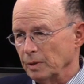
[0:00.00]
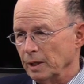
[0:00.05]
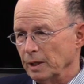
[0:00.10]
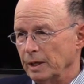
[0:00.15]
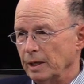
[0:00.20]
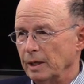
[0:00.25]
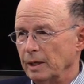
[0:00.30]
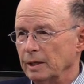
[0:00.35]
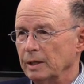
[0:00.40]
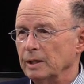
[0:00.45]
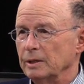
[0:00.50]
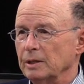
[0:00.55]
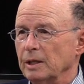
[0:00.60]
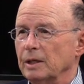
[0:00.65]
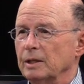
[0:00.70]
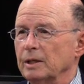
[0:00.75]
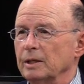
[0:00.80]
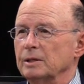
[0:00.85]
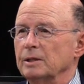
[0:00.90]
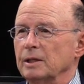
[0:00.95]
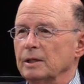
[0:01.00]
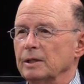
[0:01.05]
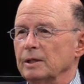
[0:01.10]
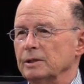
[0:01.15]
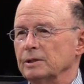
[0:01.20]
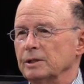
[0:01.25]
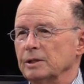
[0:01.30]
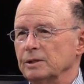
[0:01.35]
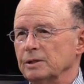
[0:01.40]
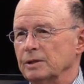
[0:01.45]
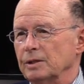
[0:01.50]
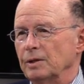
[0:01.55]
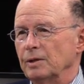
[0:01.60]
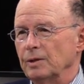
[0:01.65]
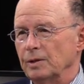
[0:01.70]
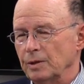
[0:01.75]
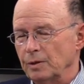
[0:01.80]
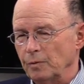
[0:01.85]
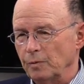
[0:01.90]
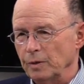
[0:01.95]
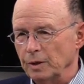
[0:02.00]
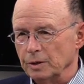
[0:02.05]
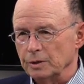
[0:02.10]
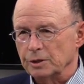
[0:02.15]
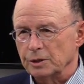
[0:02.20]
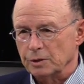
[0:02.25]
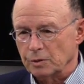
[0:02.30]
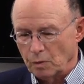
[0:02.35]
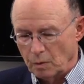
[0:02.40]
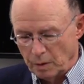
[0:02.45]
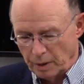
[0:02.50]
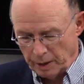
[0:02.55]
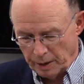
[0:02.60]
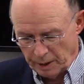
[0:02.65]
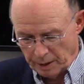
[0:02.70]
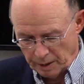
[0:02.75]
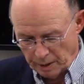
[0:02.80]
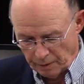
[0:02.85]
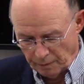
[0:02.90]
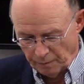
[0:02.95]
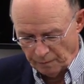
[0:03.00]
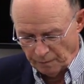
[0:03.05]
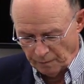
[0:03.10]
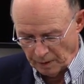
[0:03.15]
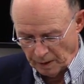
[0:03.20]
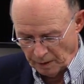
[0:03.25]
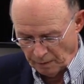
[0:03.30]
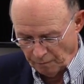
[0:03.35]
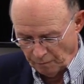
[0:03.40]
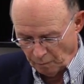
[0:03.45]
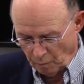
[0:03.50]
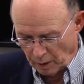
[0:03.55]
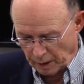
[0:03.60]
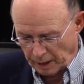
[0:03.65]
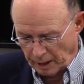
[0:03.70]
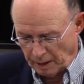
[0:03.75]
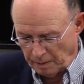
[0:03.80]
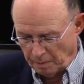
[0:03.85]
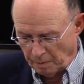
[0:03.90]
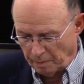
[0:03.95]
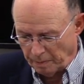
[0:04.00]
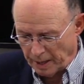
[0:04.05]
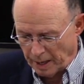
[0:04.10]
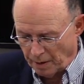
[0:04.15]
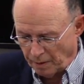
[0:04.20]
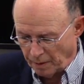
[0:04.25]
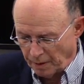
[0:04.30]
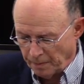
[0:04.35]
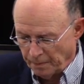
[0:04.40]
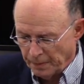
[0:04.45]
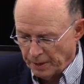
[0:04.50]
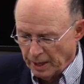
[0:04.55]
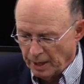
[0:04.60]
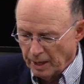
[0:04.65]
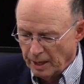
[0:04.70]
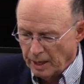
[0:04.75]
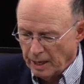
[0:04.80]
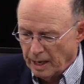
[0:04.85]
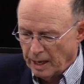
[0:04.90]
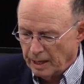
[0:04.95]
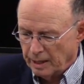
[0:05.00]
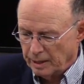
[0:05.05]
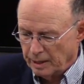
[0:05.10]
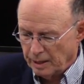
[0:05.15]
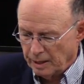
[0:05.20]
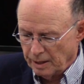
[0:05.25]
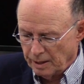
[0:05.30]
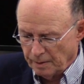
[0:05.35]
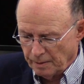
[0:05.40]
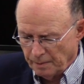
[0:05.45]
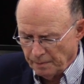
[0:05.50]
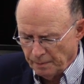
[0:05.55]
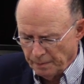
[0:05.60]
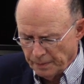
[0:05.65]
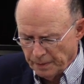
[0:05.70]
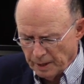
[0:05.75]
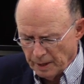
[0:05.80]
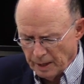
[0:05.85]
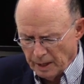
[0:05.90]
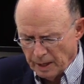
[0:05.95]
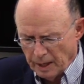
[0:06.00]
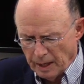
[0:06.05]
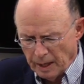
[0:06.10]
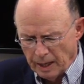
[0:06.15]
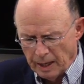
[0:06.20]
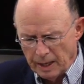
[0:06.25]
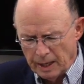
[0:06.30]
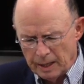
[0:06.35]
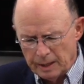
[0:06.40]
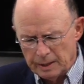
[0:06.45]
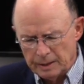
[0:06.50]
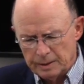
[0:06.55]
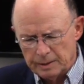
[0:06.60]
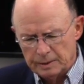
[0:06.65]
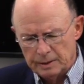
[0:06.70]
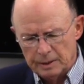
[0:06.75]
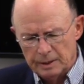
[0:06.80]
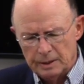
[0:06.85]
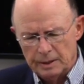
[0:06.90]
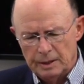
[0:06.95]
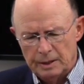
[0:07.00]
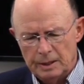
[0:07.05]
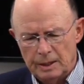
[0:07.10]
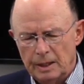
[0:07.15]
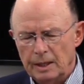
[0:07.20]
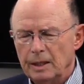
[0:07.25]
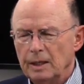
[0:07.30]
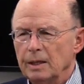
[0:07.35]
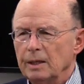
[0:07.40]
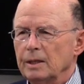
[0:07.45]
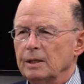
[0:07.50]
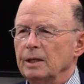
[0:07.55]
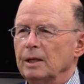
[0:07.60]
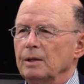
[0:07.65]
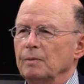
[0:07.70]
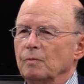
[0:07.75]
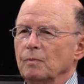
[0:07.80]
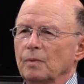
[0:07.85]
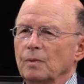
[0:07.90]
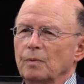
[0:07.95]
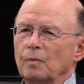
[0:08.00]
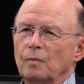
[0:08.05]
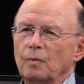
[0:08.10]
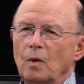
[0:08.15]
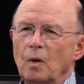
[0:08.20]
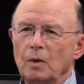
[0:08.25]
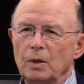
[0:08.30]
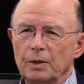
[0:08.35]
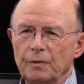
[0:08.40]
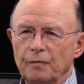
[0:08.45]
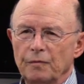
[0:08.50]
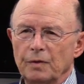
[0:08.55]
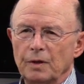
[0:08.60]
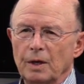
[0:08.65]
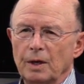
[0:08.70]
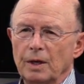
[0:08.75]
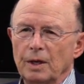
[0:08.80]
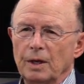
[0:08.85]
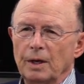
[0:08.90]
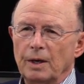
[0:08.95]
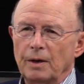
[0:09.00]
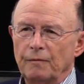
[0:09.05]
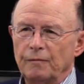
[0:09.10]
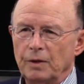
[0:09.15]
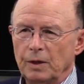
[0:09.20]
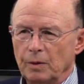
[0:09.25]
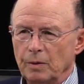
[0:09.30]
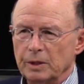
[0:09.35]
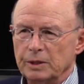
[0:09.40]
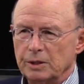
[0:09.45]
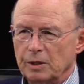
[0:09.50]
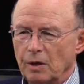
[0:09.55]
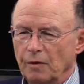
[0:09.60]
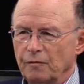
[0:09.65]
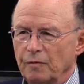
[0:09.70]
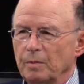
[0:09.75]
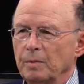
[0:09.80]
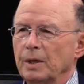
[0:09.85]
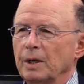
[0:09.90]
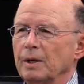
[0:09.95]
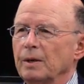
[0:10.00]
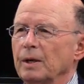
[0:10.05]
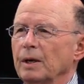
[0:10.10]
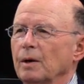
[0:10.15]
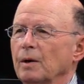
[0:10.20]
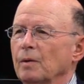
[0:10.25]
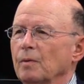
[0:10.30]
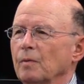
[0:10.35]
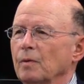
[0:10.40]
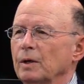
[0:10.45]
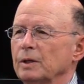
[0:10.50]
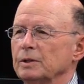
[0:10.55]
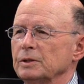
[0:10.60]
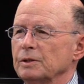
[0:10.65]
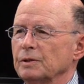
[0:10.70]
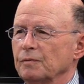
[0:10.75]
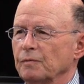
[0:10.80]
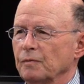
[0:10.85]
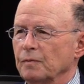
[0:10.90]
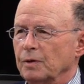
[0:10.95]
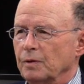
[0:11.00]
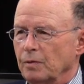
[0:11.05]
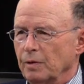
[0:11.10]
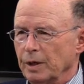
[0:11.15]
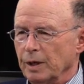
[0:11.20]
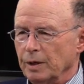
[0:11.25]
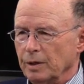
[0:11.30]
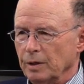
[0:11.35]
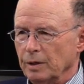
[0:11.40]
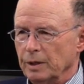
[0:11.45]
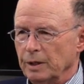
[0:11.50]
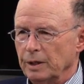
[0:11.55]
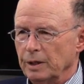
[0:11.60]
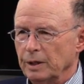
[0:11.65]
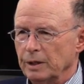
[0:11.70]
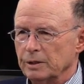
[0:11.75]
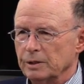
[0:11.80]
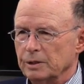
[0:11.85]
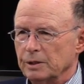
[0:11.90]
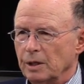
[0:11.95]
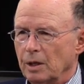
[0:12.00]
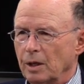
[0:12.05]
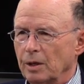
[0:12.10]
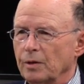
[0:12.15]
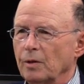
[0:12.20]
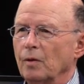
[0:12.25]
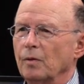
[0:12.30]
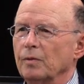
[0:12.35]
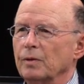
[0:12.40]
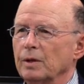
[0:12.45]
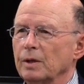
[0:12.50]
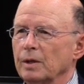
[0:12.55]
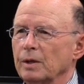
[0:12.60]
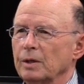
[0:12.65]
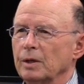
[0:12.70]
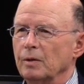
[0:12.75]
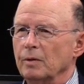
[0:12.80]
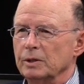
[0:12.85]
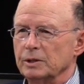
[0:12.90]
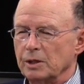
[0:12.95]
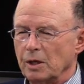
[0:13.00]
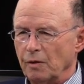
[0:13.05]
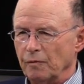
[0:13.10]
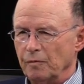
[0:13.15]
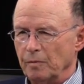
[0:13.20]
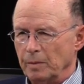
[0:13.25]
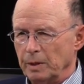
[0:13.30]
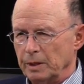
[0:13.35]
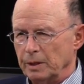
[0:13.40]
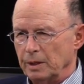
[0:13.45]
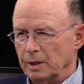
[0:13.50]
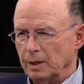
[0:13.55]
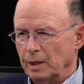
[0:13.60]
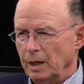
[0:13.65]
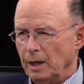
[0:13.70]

really, this, this, is the, the real story of, of what came about. And the, uh, the role of the, of the US government was critical in this, although the US government